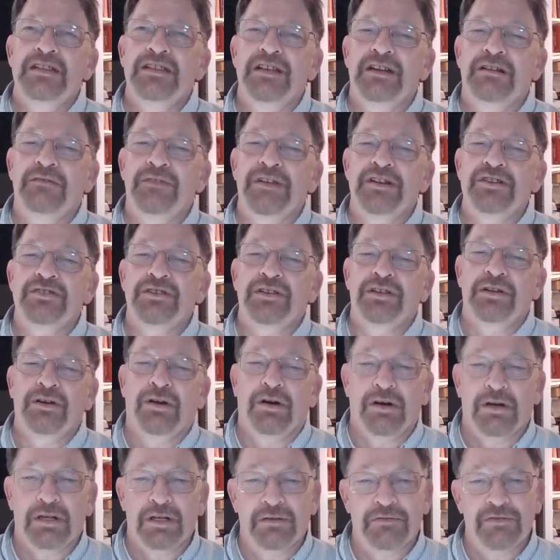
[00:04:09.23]
that eventually
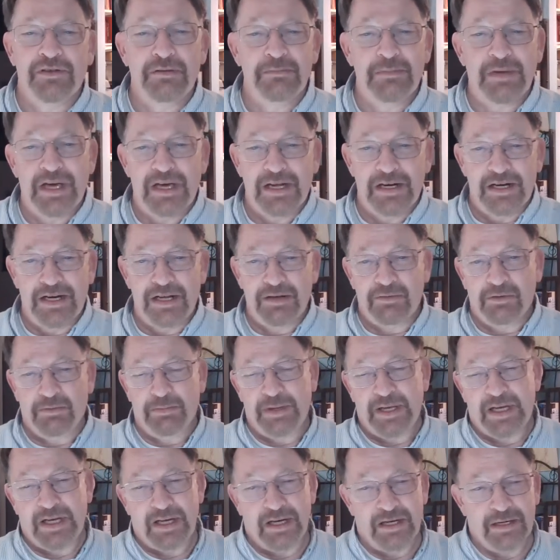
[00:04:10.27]
all of humanity will
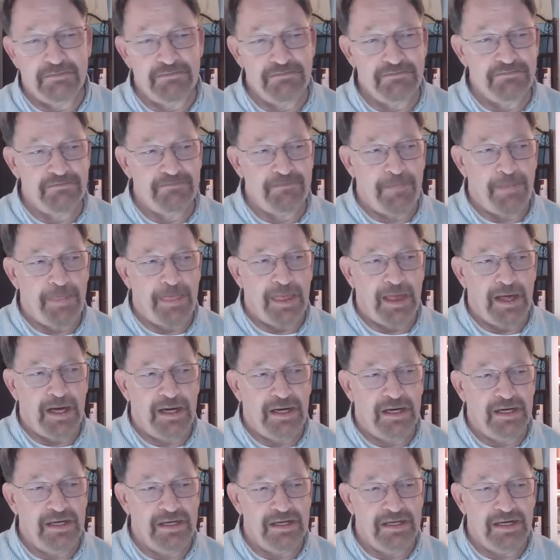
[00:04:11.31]
become
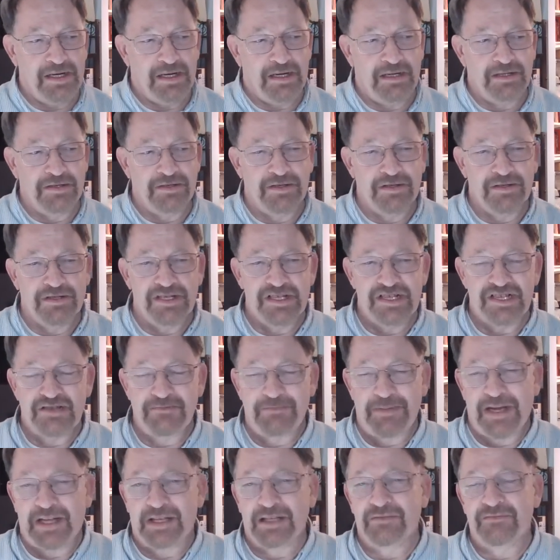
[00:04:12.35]
uh, under the
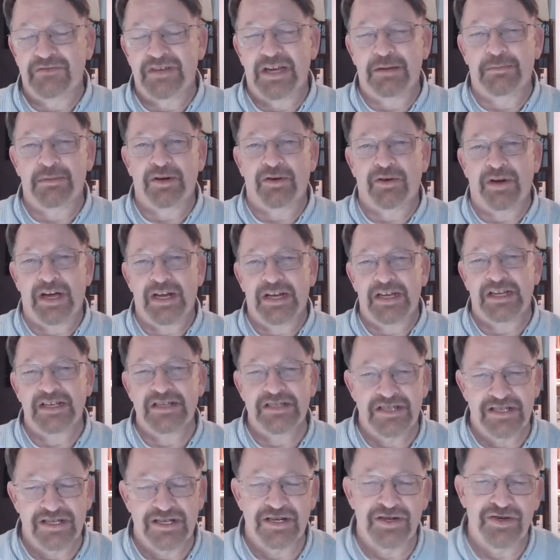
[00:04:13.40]
spell of democratic
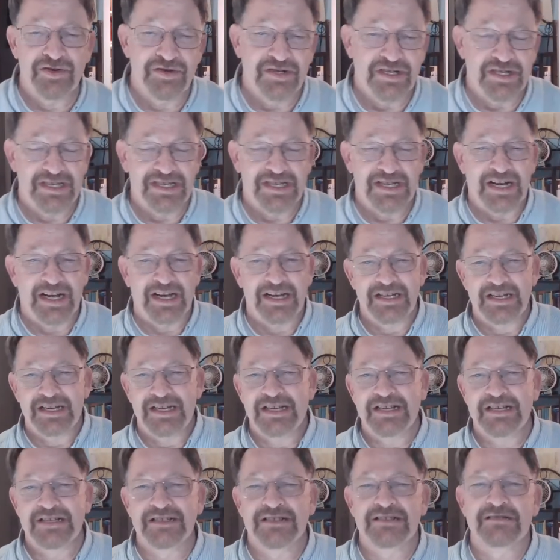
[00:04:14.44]
institutions and
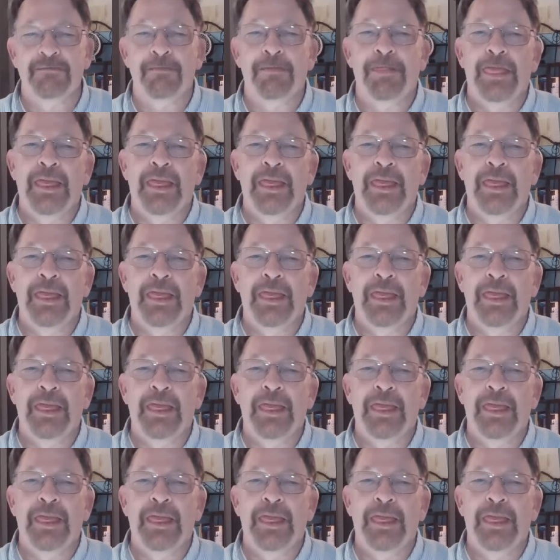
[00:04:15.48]
ideas,